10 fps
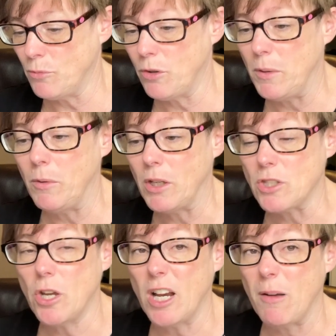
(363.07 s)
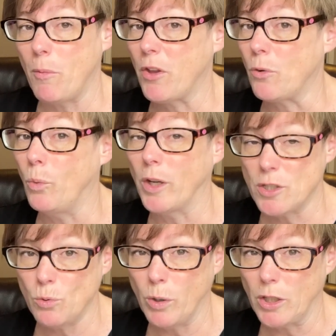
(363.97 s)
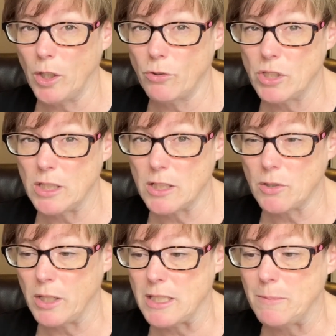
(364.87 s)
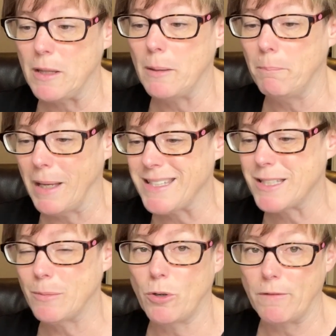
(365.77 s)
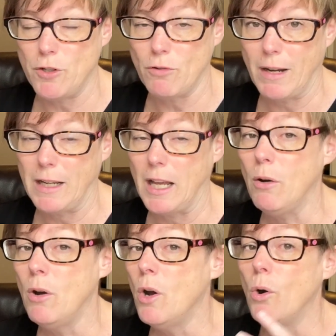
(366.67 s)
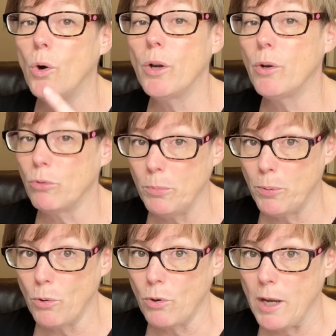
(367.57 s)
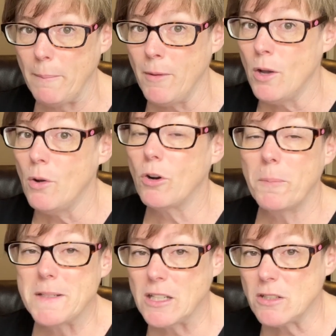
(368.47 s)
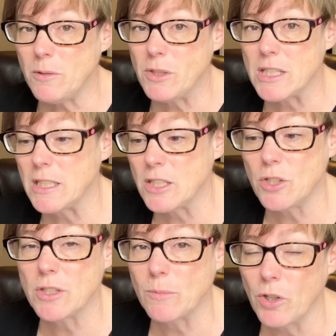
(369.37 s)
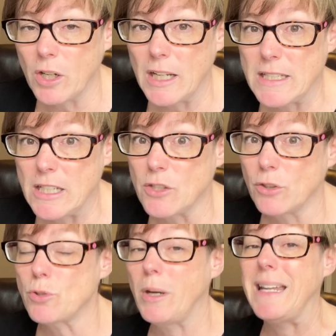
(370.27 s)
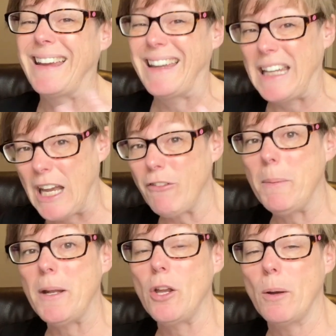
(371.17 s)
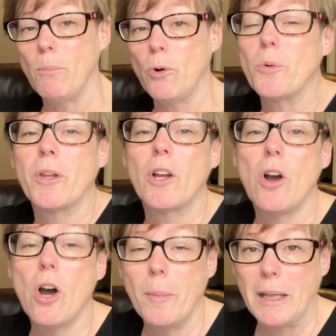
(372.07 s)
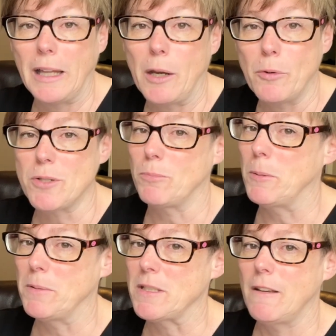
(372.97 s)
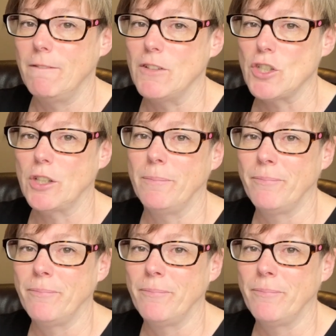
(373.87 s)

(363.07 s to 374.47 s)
with me. We can talk about whether one-to-one coaching is going to be the best support for you right now, or a group program, or potentially we just need to do some organizational training and get everybody on board with a common language and purpose vision.